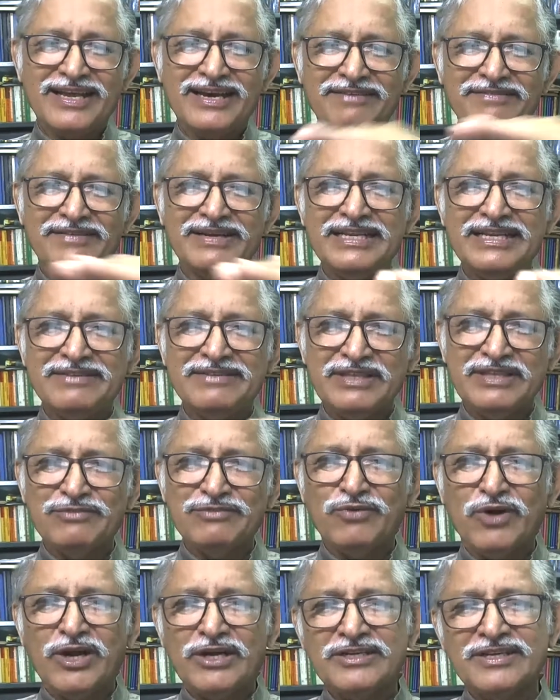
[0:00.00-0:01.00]
cover it
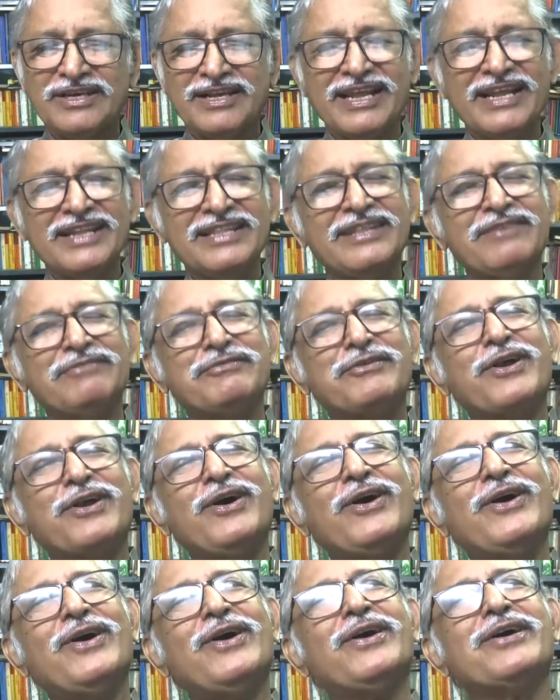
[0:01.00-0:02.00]
with water and the
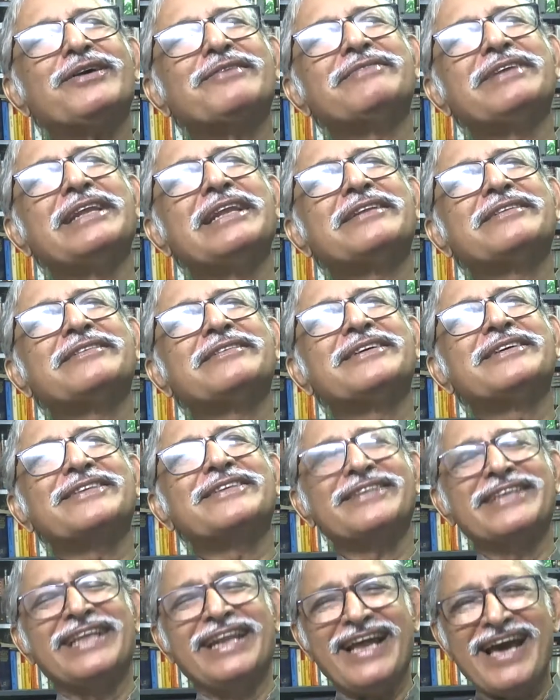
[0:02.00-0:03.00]
frog will
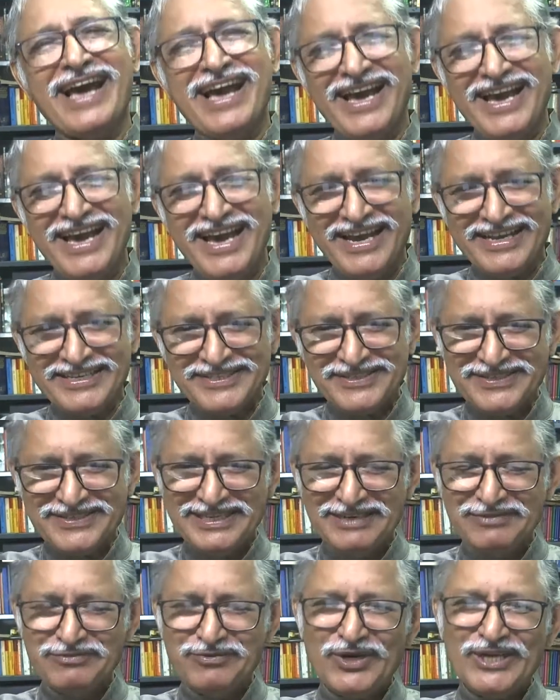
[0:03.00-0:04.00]
relax
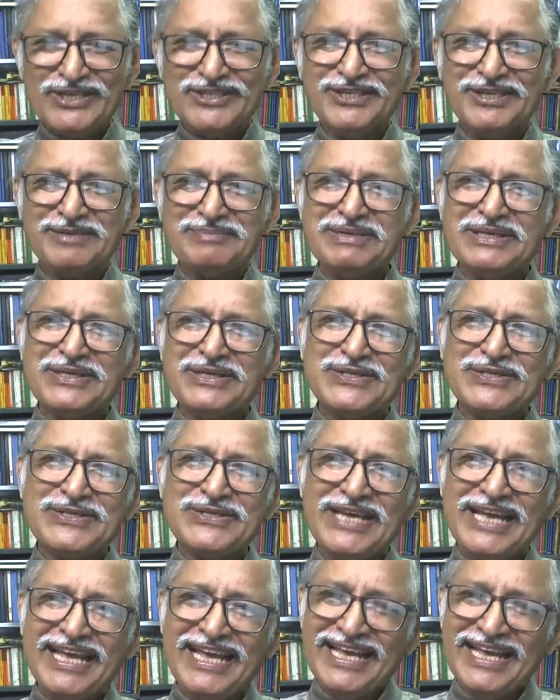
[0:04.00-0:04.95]
in water because